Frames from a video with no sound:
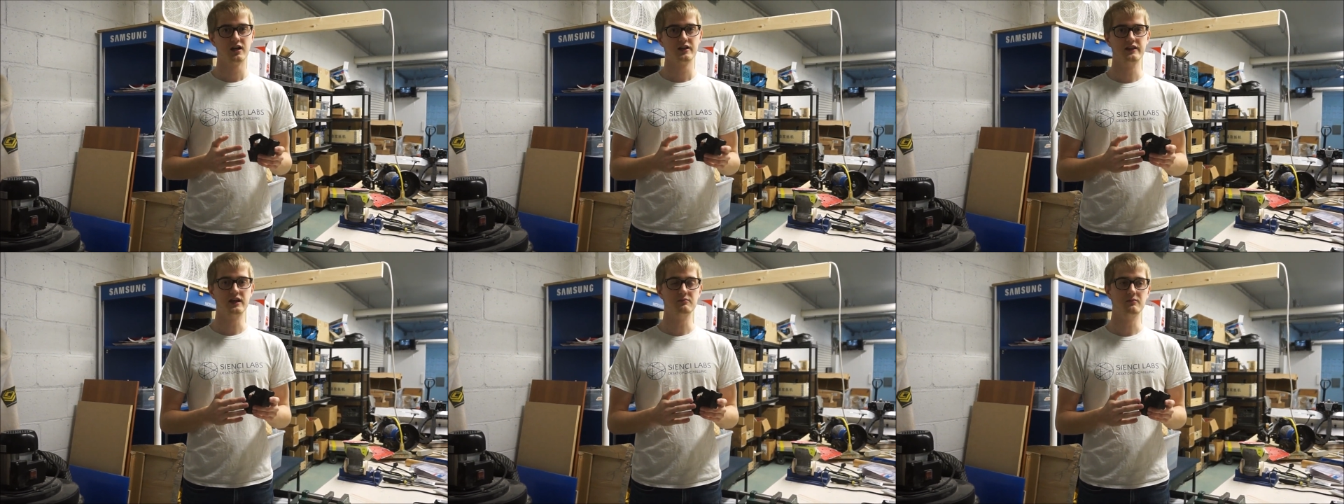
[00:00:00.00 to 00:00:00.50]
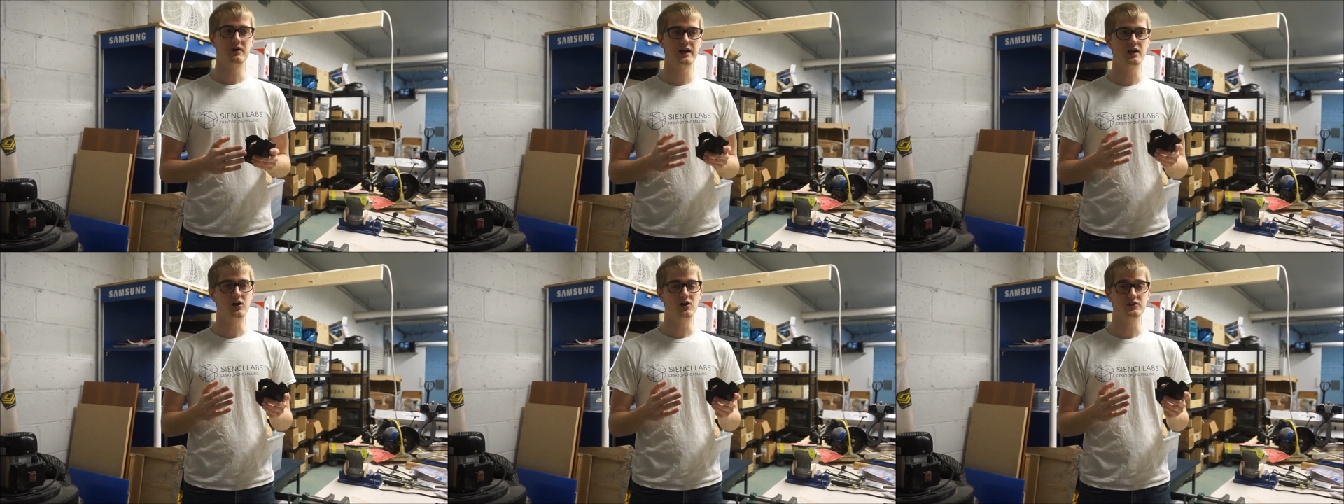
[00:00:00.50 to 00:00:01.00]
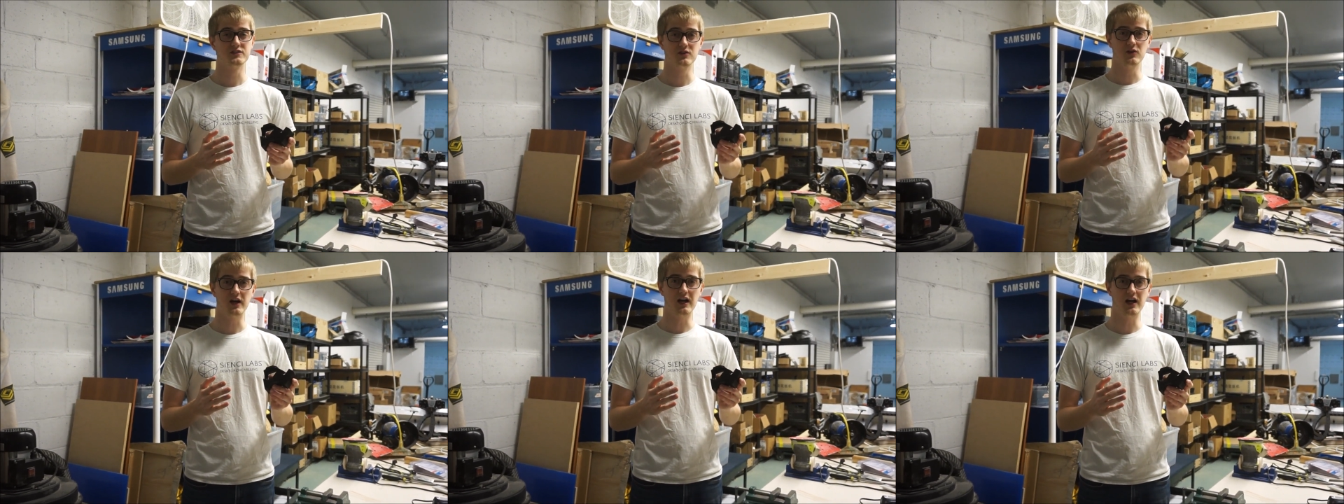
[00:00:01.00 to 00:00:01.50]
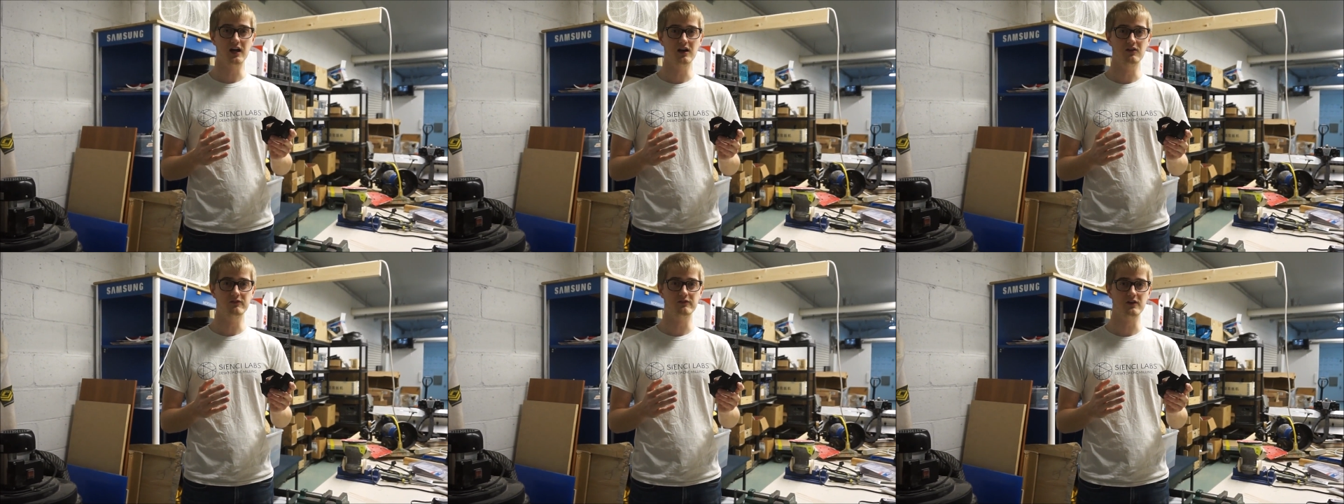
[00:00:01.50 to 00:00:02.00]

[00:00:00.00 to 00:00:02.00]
they might also have